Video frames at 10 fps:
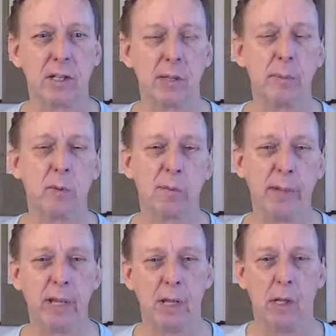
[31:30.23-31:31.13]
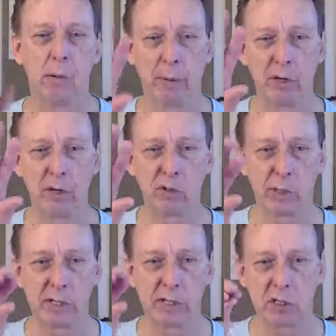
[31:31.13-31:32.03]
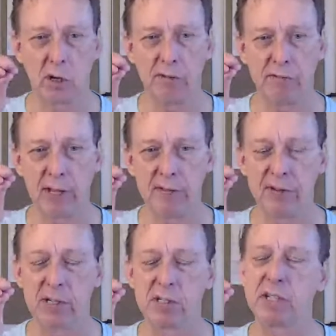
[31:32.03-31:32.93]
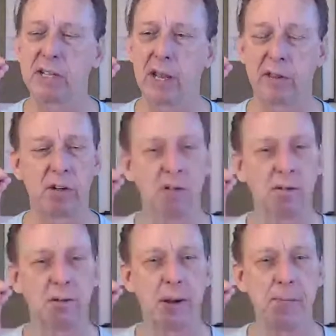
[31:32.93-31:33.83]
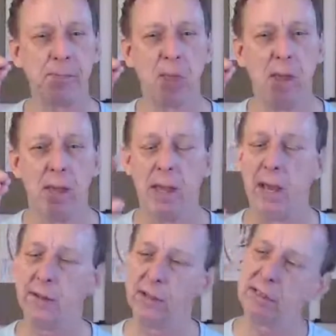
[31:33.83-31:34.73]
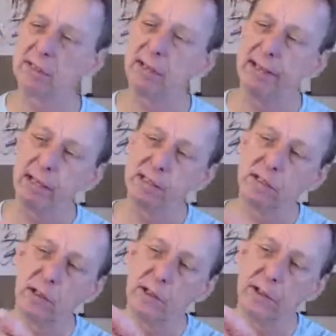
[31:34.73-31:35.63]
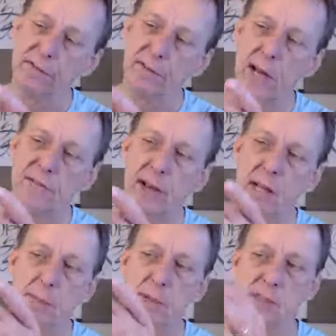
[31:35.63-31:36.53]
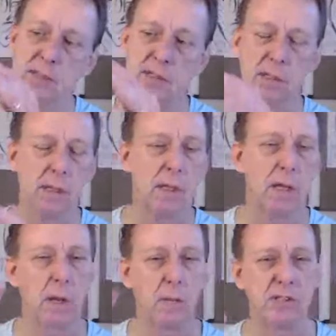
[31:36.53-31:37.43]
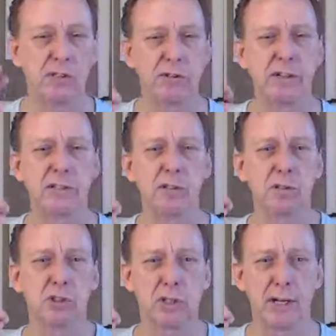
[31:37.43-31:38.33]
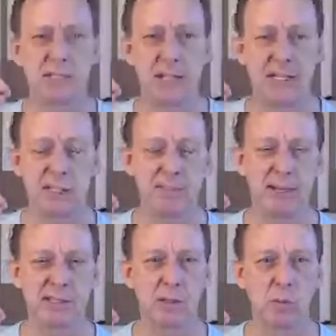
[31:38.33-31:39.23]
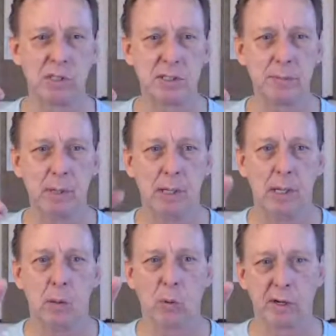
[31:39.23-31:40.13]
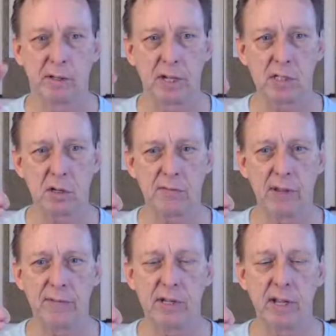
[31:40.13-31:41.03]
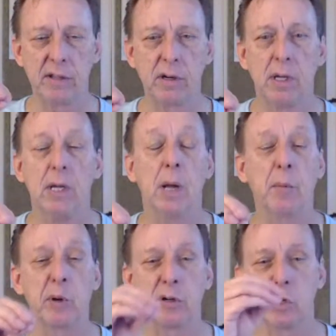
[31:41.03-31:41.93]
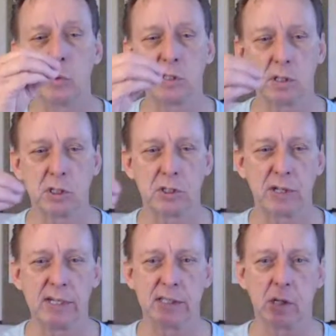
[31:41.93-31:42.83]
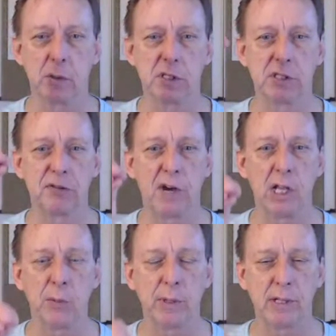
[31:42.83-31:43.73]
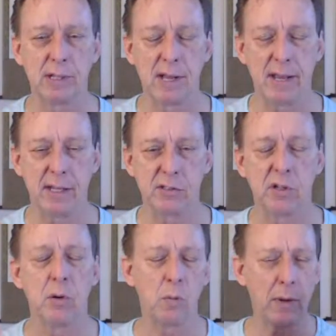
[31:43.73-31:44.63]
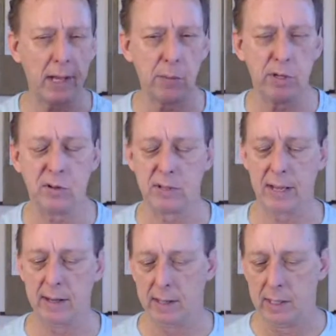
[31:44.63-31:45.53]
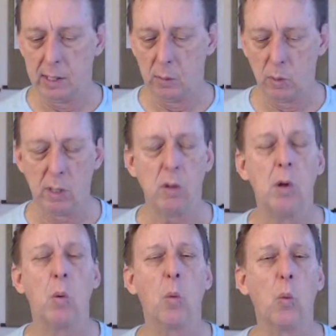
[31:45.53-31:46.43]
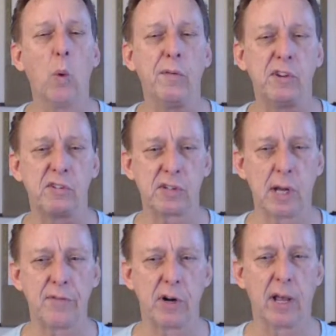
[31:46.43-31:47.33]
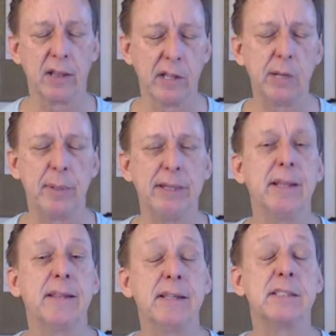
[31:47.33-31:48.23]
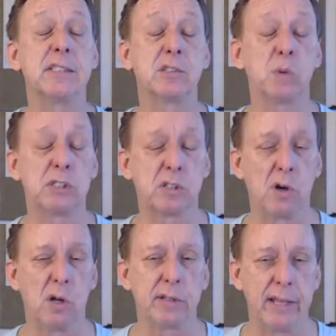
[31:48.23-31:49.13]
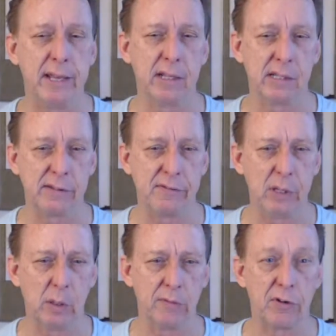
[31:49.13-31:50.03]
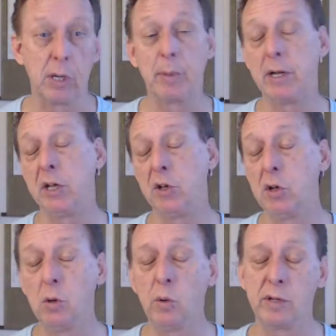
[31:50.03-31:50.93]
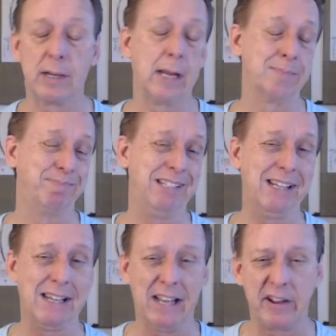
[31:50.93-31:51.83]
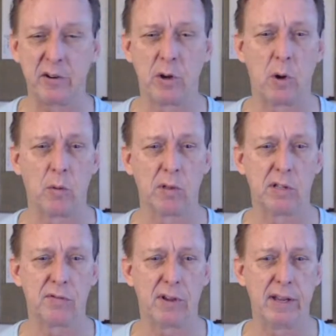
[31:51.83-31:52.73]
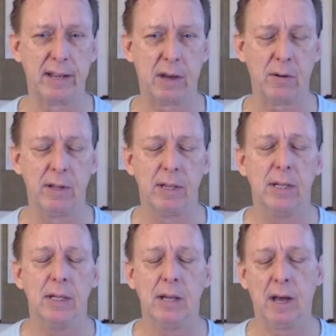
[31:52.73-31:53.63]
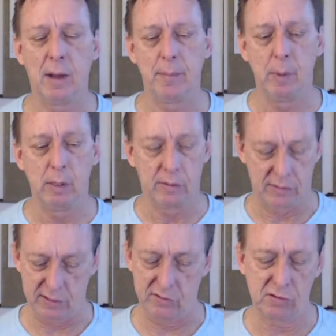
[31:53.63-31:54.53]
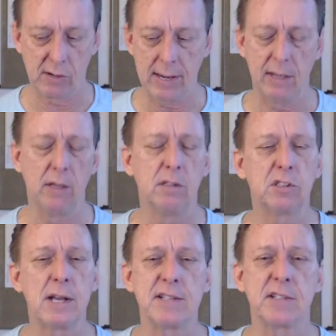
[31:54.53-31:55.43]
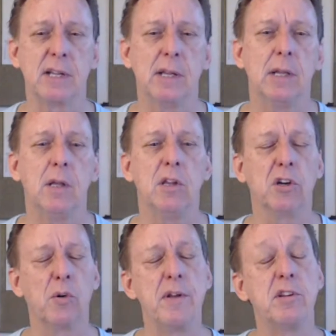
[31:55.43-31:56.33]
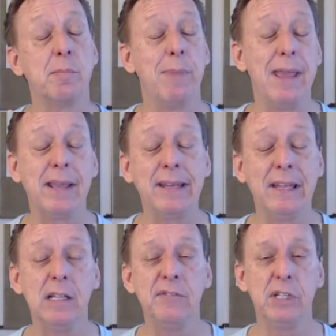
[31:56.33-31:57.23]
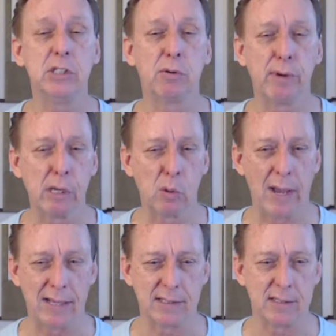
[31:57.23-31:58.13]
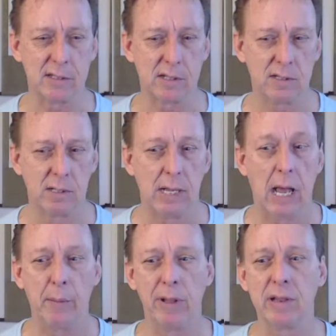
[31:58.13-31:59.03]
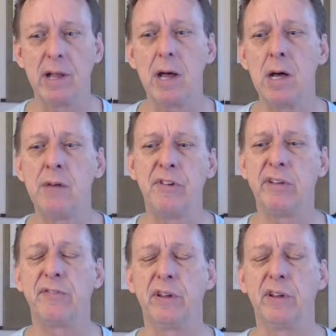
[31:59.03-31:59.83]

a little bit more of me. What we're going to do is we're going to touch all 5 fingers together. Okay. And this connects the 5 elements, which is traditional Chinese medicine wisdom. We're going to touch all 5 together, and we're going to do what's called tracing, which is following the lines. Why do we do that? Well, we've discovered a little bit that this is what's called a healing field. For anybody new, they're like, yeah, I don't know. Let's find out. This is great. Trust. You're going to make an individual request. I would love it